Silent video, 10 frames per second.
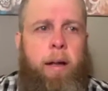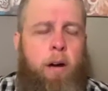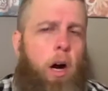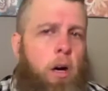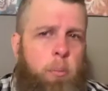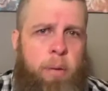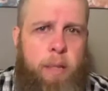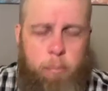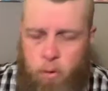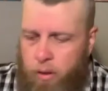hurt
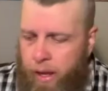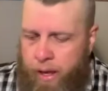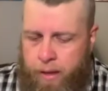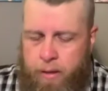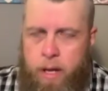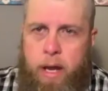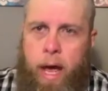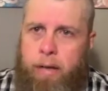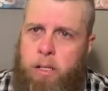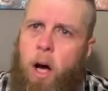people
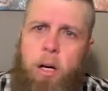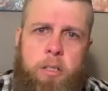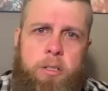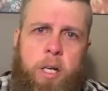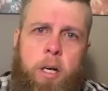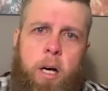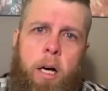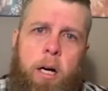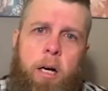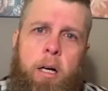and cause
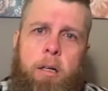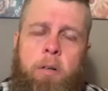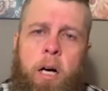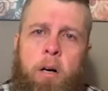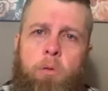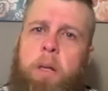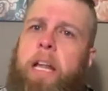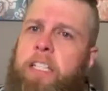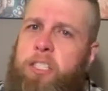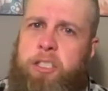
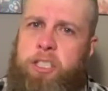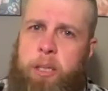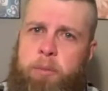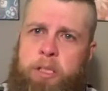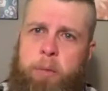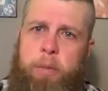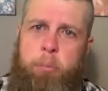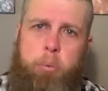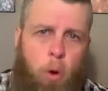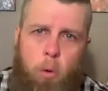relationships to be
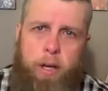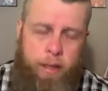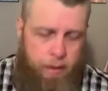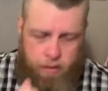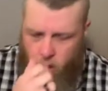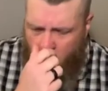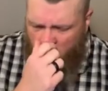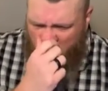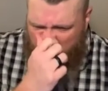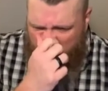broken and
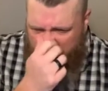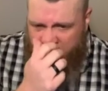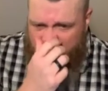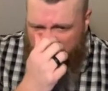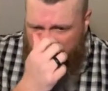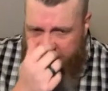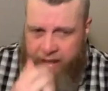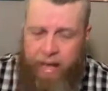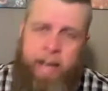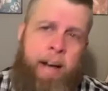torn.
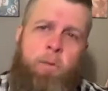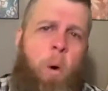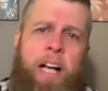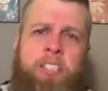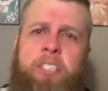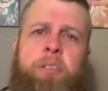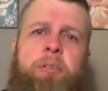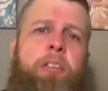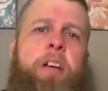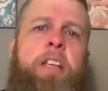And I've watched it
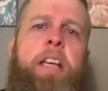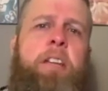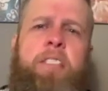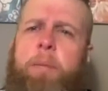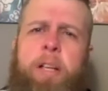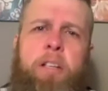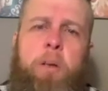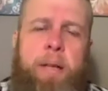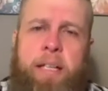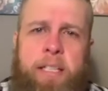for years. I've been
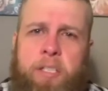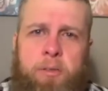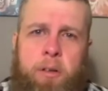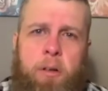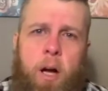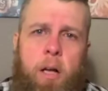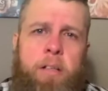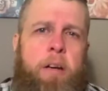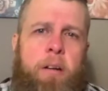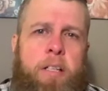doing this for
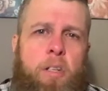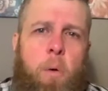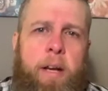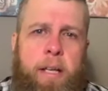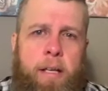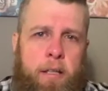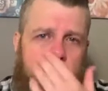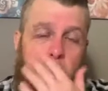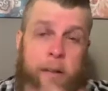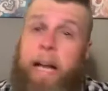nearly 20 years,
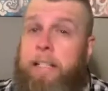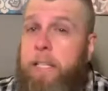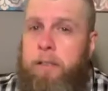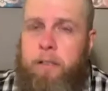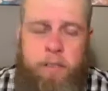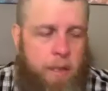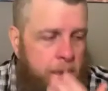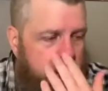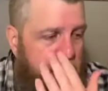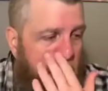or 19 years at least,